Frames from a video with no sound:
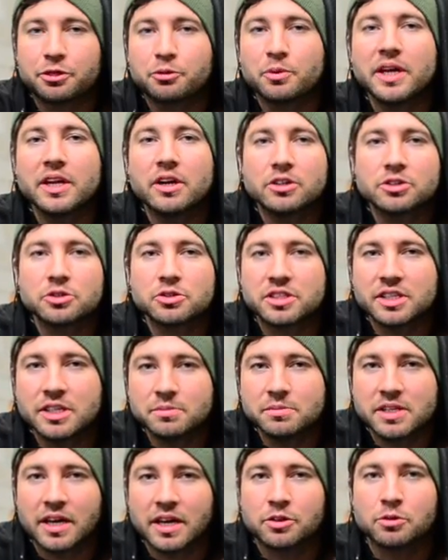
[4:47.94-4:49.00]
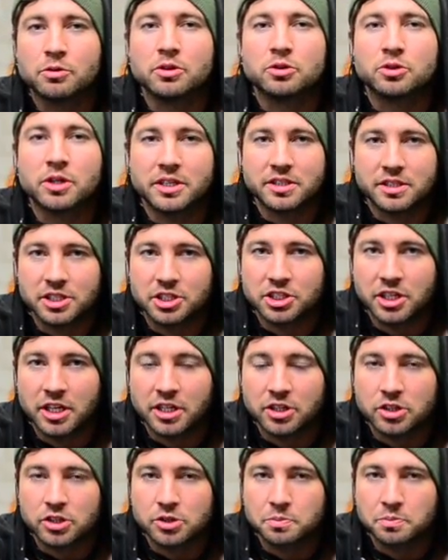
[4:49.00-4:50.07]
three, it also seems that through the transition
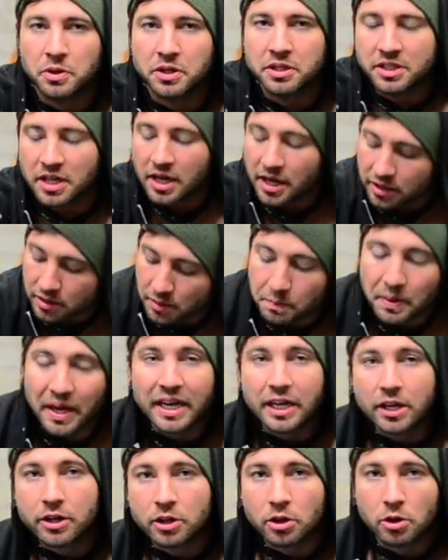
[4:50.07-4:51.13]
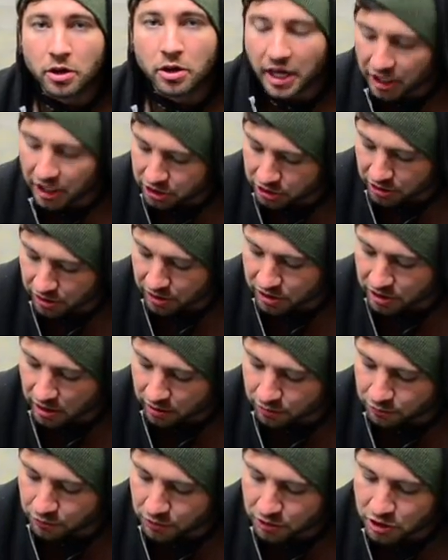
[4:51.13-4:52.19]
into sprint, depending on the location of the
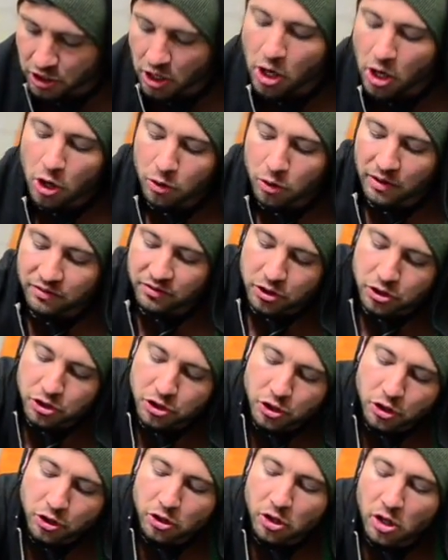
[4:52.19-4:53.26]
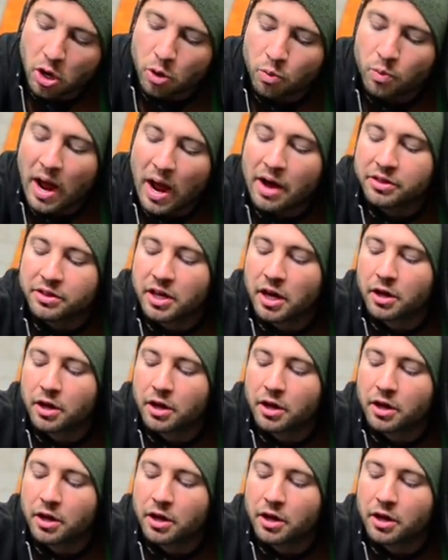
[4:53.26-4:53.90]
tucked foot, you have to circle around the